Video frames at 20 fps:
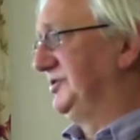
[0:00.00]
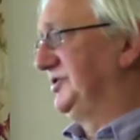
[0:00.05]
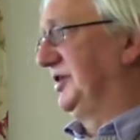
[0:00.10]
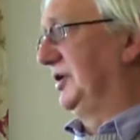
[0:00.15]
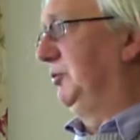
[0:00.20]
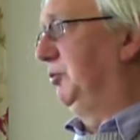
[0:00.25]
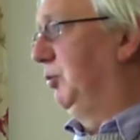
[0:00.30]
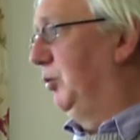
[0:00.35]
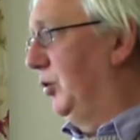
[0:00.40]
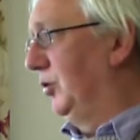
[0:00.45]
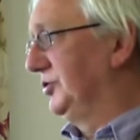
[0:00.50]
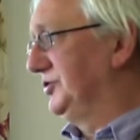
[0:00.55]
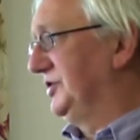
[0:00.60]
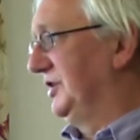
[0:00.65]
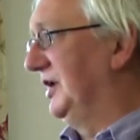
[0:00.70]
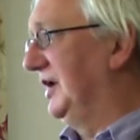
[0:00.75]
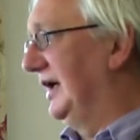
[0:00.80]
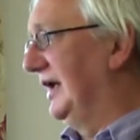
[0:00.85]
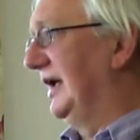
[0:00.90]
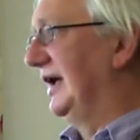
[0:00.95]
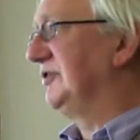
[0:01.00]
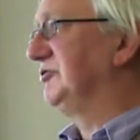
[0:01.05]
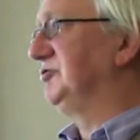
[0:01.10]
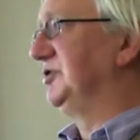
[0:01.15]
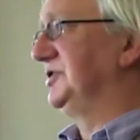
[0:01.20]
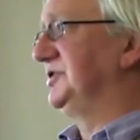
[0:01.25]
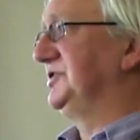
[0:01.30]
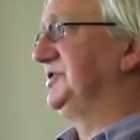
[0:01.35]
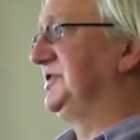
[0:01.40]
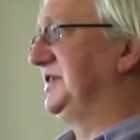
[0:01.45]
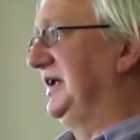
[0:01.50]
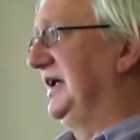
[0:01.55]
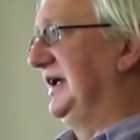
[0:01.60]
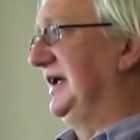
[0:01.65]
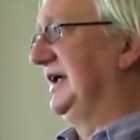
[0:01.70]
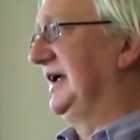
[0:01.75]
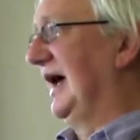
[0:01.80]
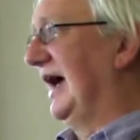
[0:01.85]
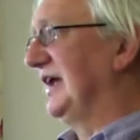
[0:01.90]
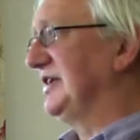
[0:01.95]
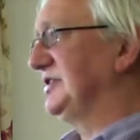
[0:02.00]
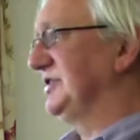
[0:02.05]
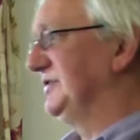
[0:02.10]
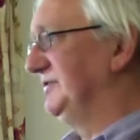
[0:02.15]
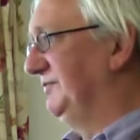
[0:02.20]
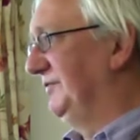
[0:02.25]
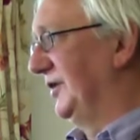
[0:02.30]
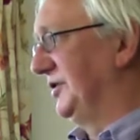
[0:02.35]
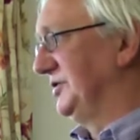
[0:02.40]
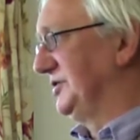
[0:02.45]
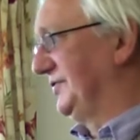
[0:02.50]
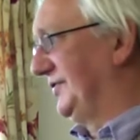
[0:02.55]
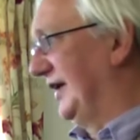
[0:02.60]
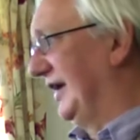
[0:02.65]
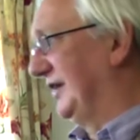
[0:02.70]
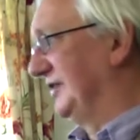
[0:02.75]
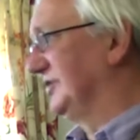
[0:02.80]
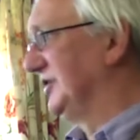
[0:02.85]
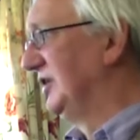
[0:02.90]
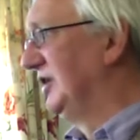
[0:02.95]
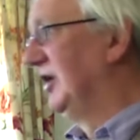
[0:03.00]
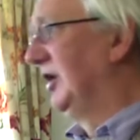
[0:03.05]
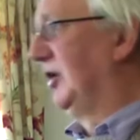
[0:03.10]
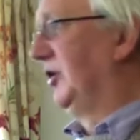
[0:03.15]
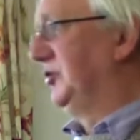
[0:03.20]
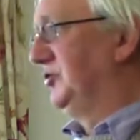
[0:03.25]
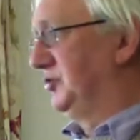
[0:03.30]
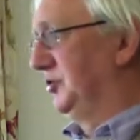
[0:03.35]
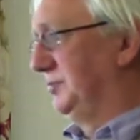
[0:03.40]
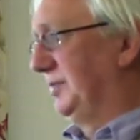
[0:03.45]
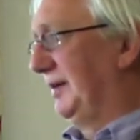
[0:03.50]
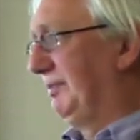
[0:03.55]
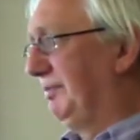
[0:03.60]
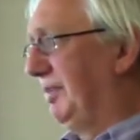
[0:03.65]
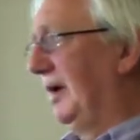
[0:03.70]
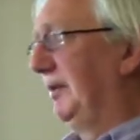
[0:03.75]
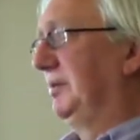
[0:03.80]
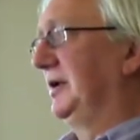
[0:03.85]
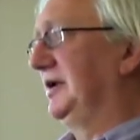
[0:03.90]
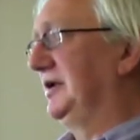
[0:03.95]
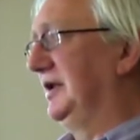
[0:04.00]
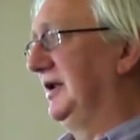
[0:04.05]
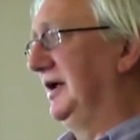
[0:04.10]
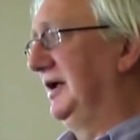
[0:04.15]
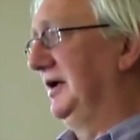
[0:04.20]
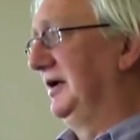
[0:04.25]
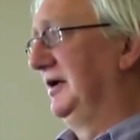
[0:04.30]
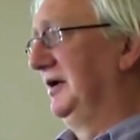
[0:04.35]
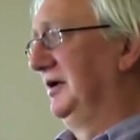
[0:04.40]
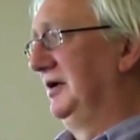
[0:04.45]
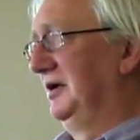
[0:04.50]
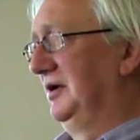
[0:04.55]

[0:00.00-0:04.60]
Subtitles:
So water, electricity, gas, those things should be publicly